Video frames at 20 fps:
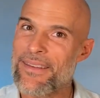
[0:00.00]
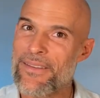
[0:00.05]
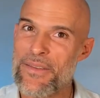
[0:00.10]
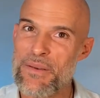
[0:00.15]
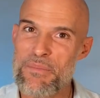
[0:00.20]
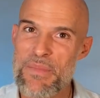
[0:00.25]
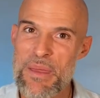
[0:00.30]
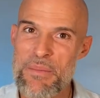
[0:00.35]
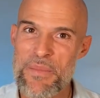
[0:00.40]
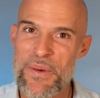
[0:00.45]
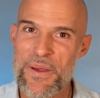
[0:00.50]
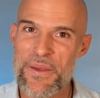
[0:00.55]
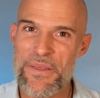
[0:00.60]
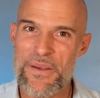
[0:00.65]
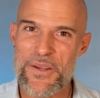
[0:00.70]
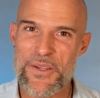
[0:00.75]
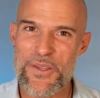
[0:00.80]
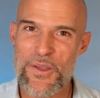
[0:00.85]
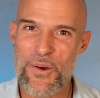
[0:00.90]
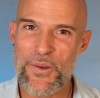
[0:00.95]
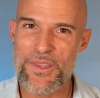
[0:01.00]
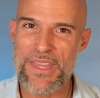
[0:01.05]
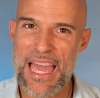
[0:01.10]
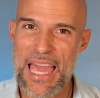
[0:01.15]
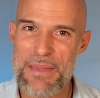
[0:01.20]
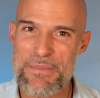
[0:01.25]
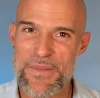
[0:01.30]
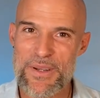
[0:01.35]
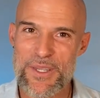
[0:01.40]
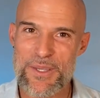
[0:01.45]
Remember, there's no
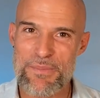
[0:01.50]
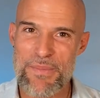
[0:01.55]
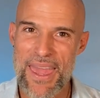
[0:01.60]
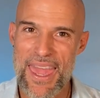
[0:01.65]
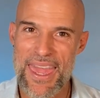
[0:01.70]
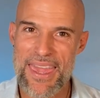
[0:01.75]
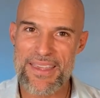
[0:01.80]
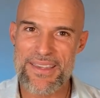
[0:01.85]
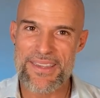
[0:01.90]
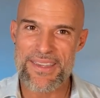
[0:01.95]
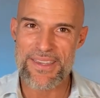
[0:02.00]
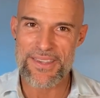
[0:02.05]
time or space,